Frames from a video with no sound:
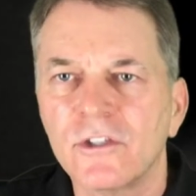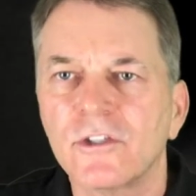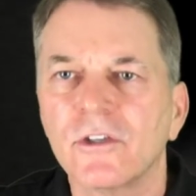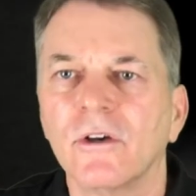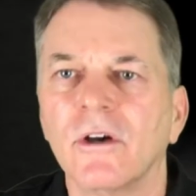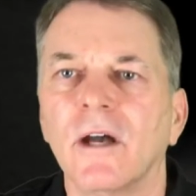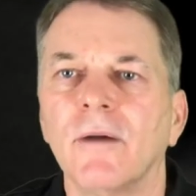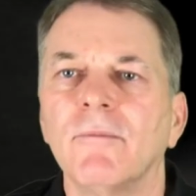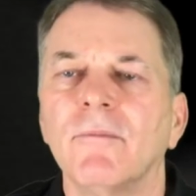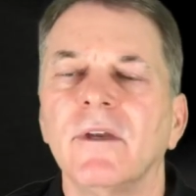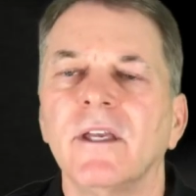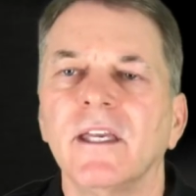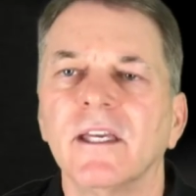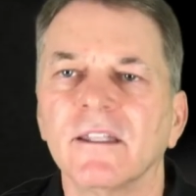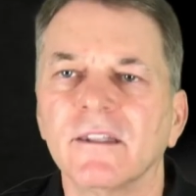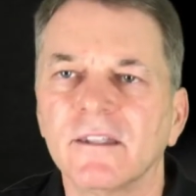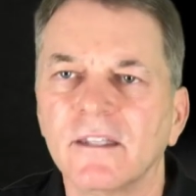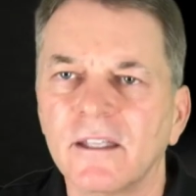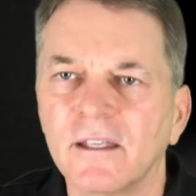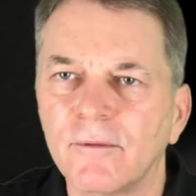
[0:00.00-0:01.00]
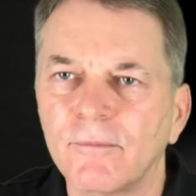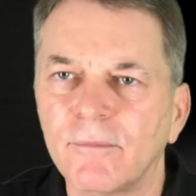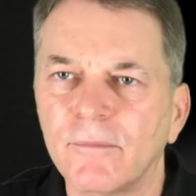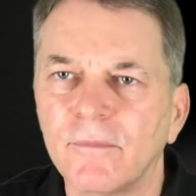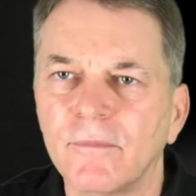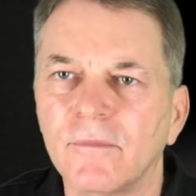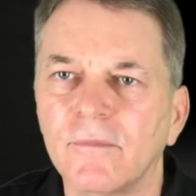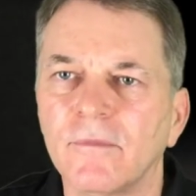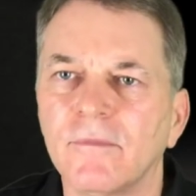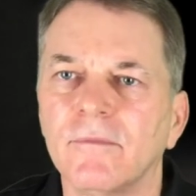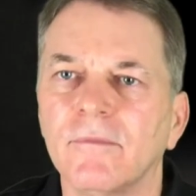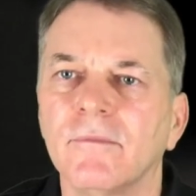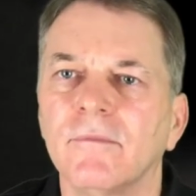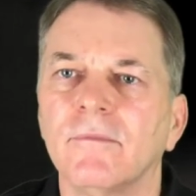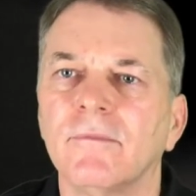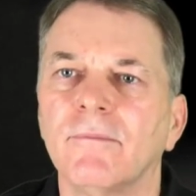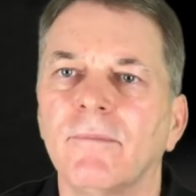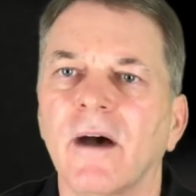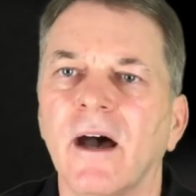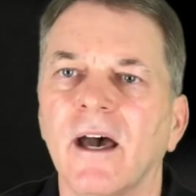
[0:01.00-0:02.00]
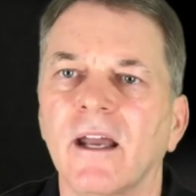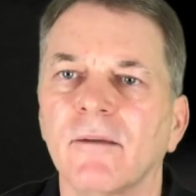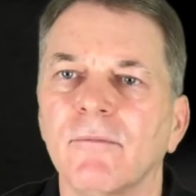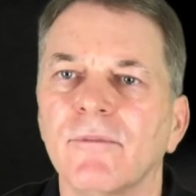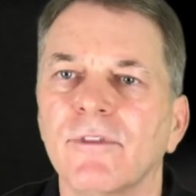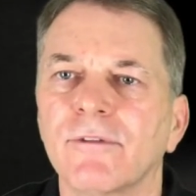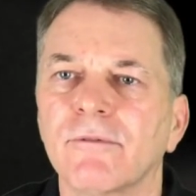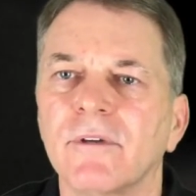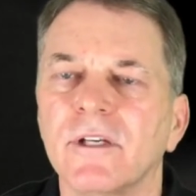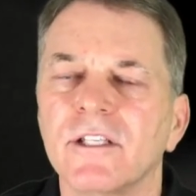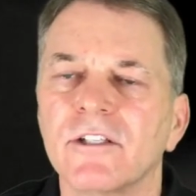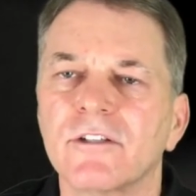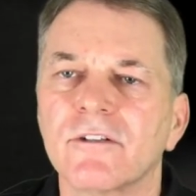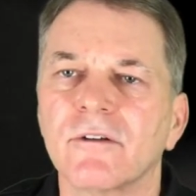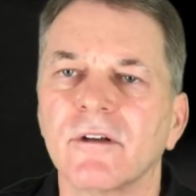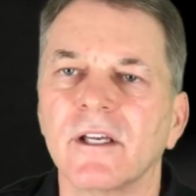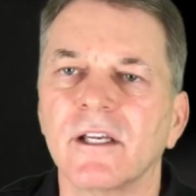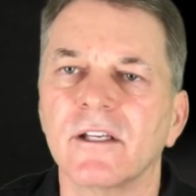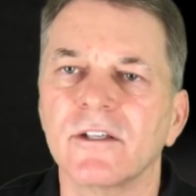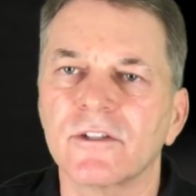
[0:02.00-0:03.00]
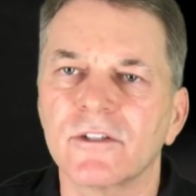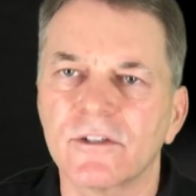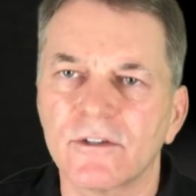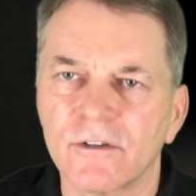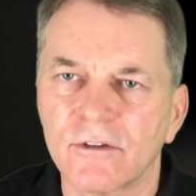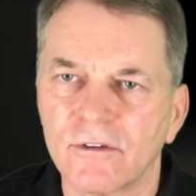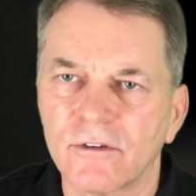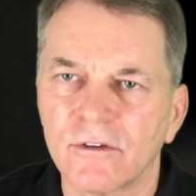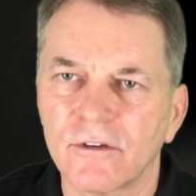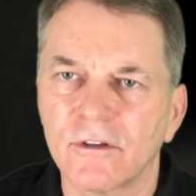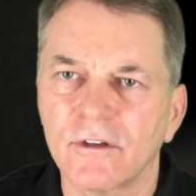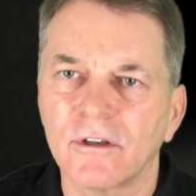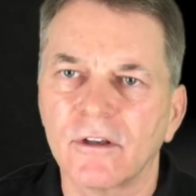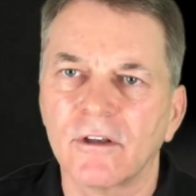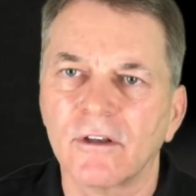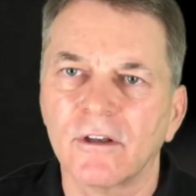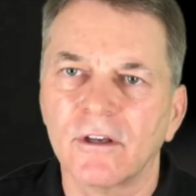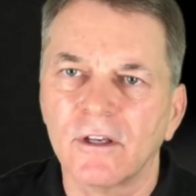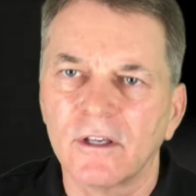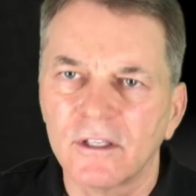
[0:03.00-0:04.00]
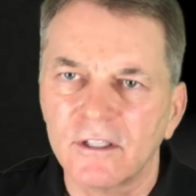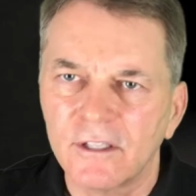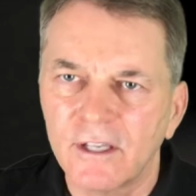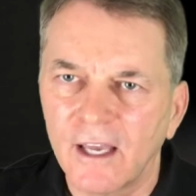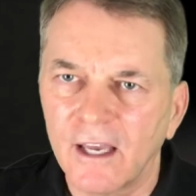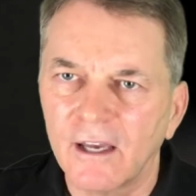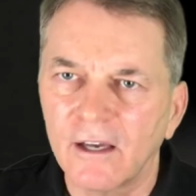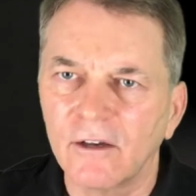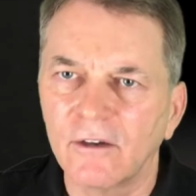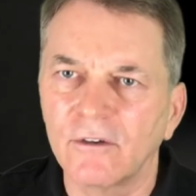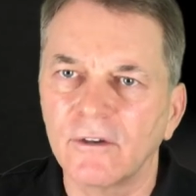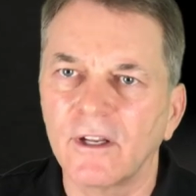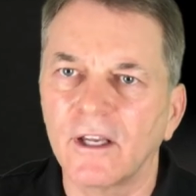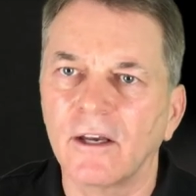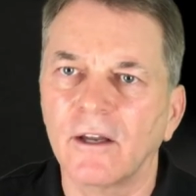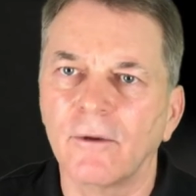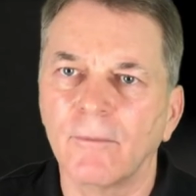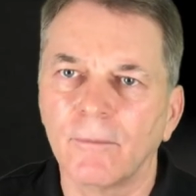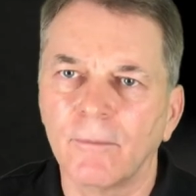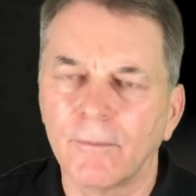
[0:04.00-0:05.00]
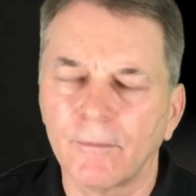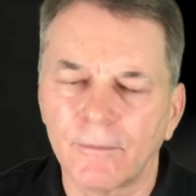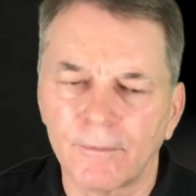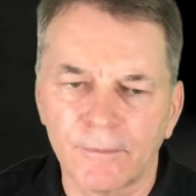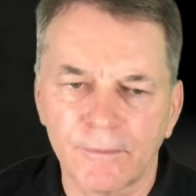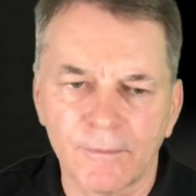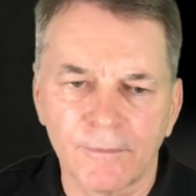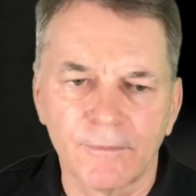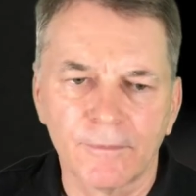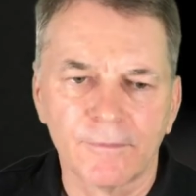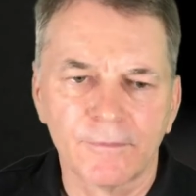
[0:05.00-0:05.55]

I'm hitting the bottom three strings down, down.